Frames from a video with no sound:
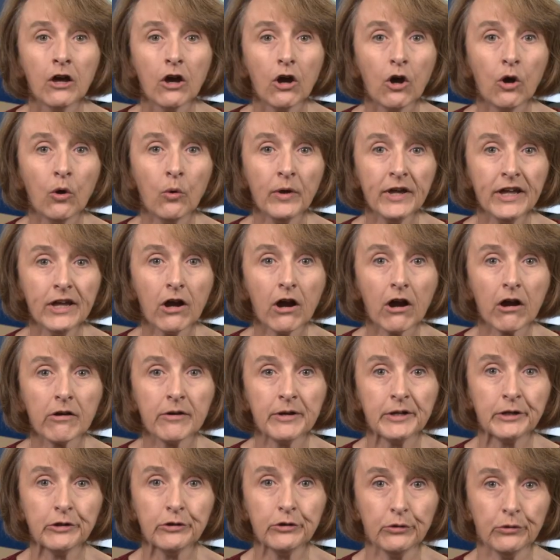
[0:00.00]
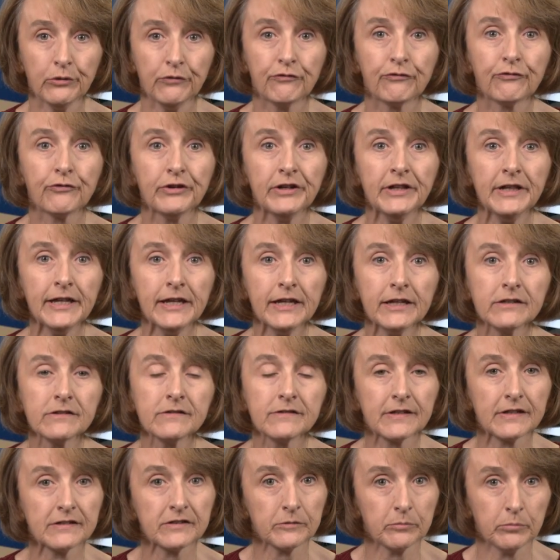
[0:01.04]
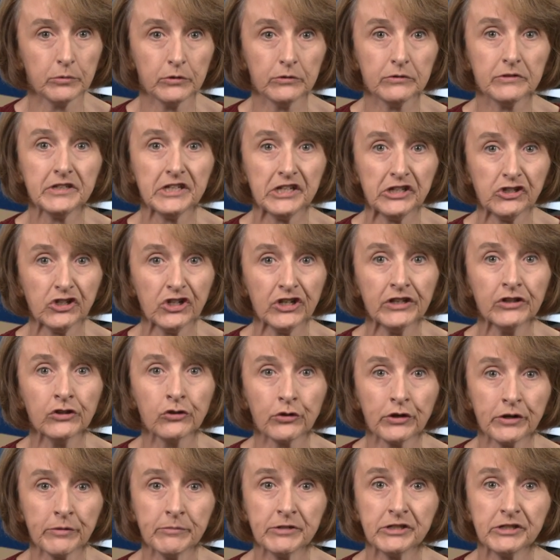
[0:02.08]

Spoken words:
OER include freely accessible teaching and learning